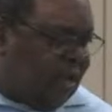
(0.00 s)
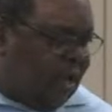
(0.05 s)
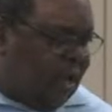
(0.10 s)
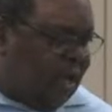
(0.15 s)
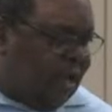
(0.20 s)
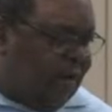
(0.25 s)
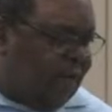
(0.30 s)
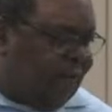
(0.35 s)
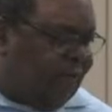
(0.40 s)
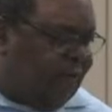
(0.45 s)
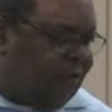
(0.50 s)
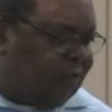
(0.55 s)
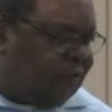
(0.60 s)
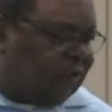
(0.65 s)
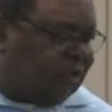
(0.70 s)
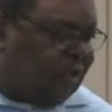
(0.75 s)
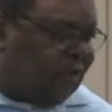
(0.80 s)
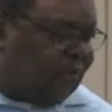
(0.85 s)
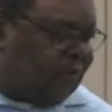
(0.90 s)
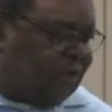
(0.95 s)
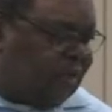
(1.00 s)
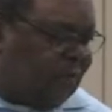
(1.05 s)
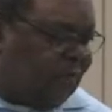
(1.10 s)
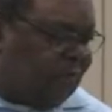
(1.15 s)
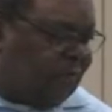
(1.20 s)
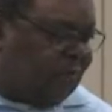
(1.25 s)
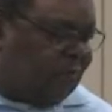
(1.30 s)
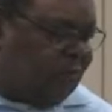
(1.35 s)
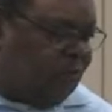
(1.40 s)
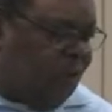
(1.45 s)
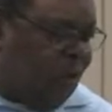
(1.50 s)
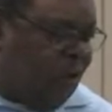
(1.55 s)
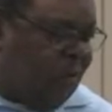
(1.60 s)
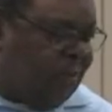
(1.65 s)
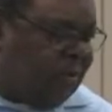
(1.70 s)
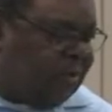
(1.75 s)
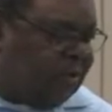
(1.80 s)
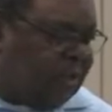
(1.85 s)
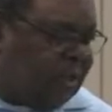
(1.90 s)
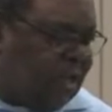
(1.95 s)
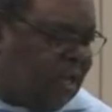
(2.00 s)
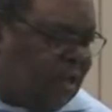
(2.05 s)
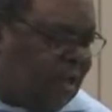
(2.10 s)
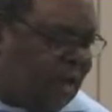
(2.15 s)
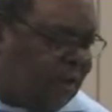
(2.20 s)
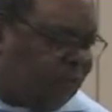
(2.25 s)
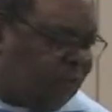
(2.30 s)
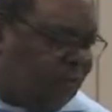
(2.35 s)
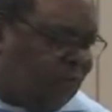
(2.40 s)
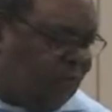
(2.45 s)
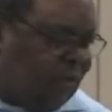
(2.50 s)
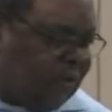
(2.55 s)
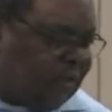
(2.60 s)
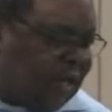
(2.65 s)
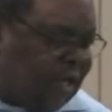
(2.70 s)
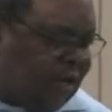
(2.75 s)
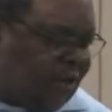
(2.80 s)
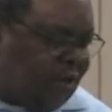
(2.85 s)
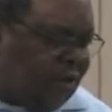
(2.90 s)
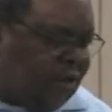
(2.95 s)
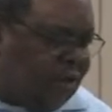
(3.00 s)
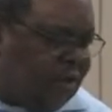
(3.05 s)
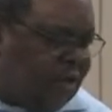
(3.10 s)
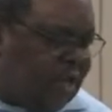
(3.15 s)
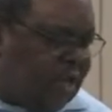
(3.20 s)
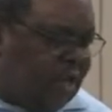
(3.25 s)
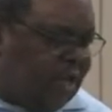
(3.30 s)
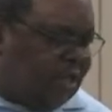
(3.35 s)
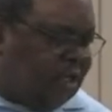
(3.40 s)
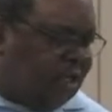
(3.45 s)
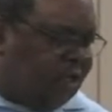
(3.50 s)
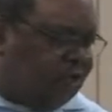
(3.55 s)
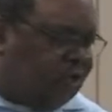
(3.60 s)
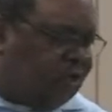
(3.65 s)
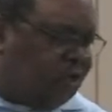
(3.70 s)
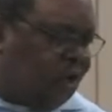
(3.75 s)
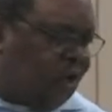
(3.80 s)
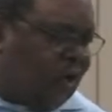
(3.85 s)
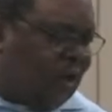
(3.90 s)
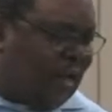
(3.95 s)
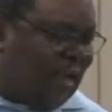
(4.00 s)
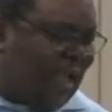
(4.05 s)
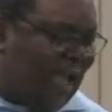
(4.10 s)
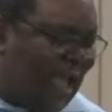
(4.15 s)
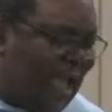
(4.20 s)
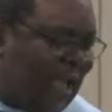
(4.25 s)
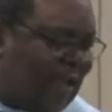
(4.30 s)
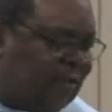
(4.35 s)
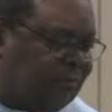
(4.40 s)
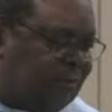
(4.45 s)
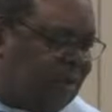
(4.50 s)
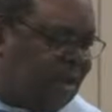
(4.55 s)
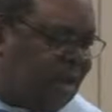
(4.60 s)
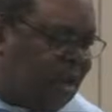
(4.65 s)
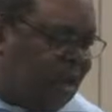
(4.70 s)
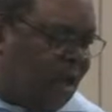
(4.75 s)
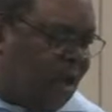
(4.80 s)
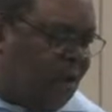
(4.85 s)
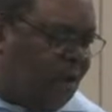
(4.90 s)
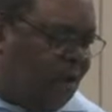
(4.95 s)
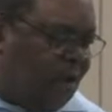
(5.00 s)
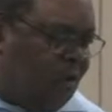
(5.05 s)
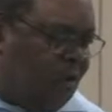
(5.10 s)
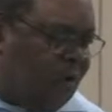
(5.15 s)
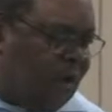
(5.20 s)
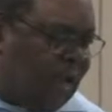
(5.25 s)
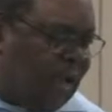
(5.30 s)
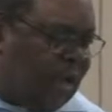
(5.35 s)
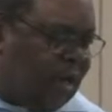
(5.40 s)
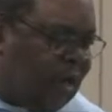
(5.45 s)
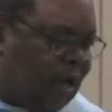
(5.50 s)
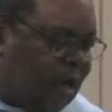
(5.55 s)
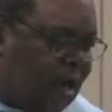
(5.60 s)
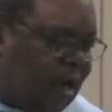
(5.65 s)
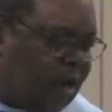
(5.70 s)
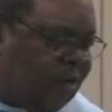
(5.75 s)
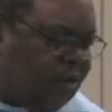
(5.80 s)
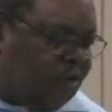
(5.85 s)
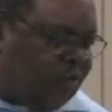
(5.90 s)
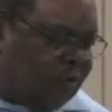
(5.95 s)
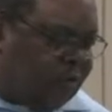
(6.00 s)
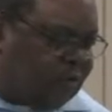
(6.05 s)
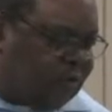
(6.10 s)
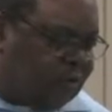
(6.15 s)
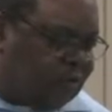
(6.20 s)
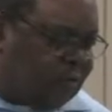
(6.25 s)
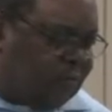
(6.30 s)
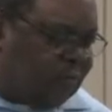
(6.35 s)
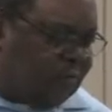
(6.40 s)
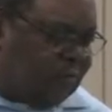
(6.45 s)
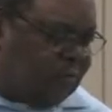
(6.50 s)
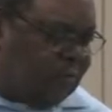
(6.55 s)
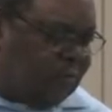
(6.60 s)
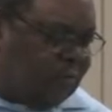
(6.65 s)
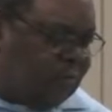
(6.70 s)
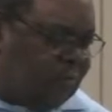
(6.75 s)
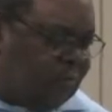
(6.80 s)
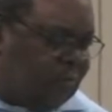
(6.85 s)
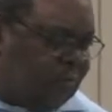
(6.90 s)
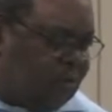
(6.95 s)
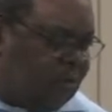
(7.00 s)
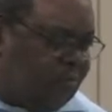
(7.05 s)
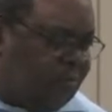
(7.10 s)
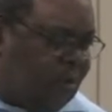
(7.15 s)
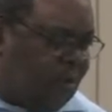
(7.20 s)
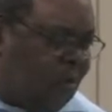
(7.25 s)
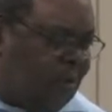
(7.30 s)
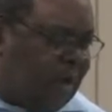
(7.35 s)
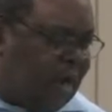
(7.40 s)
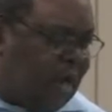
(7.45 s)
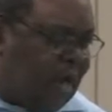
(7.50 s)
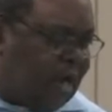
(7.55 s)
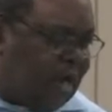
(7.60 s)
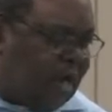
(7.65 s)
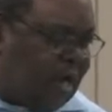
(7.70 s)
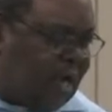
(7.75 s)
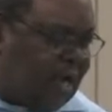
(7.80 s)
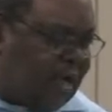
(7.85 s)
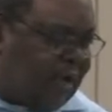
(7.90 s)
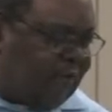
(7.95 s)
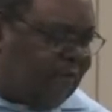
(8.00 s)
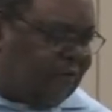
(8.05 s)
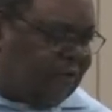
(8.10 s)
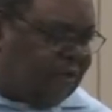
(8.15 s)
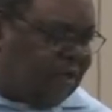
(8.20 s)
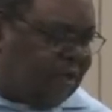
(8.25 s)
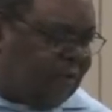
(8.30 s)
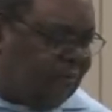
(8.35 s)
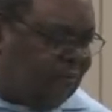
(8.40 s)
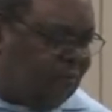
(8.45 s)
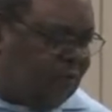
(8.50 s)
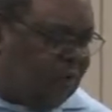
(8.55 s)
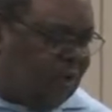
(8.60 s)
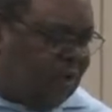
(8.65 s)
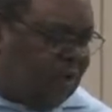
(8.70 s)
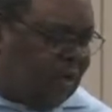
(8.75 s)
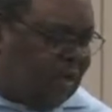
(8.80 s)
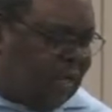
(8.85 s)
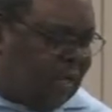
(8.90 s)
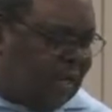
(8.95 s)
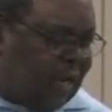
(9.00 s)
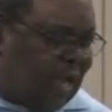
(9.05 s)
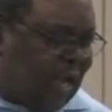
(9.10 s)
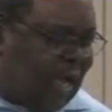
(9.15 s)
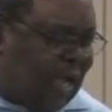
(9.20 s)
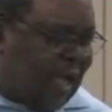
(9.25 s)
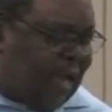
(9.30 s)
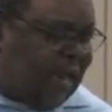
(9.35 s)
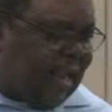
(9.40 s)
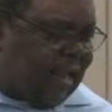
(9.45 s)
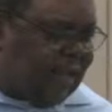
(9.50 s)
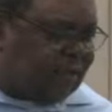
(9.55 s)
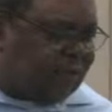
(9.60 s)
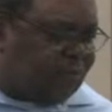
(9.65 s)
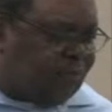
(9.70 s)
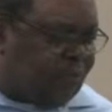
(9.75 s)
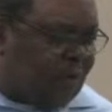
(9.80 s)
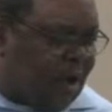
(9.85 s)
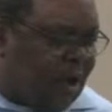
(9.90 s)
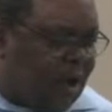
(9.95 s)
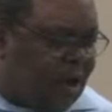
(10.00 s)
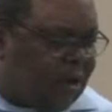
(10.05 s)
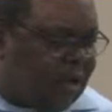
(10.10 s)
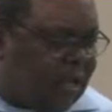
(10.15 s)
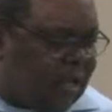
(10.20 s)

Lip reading: verse of the Romans, as we've looked at earlier, the journey has been long and arduous, but we are confident that God has brought